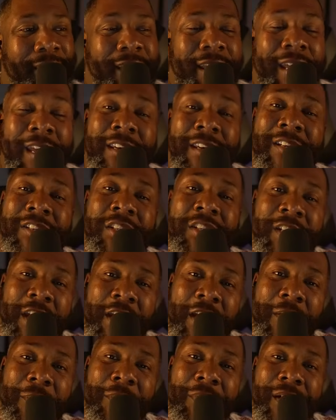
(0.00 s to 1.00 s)
Hit the
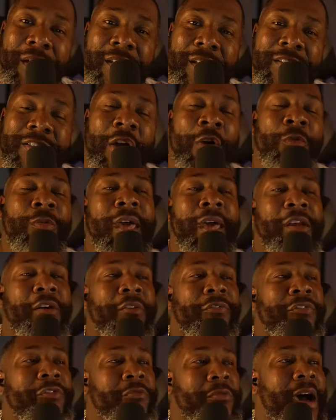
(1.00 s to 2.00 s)
share button. Donate a
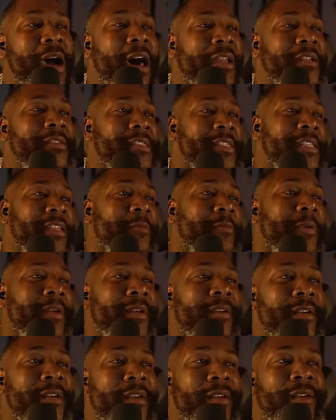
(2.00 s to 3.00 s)
few dollars to me,
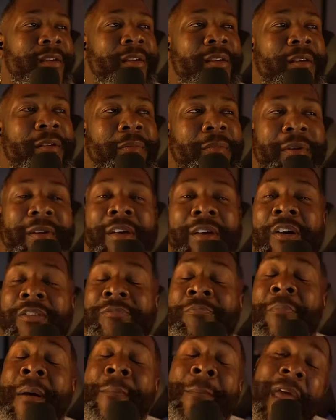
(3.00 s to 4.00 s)

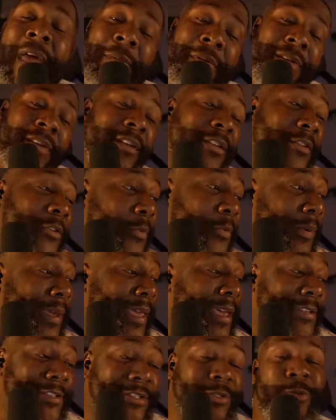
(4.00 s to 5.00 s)
because my baby need a new
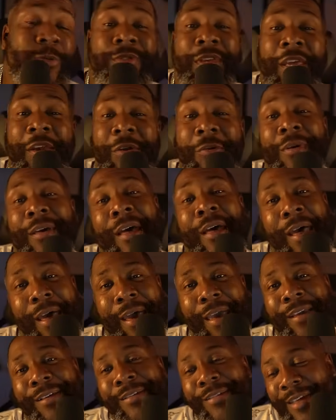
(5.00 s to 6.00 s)
pair of shoes anyway,
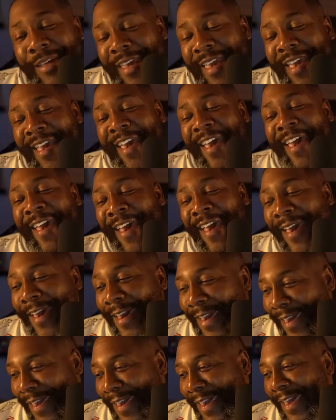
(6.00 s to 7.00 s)
all
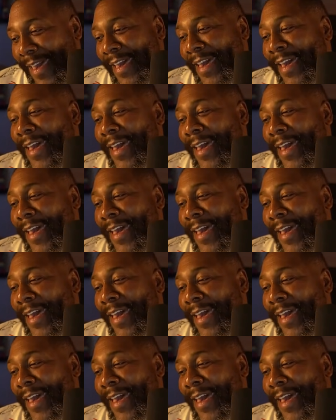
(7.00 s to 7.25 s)
right?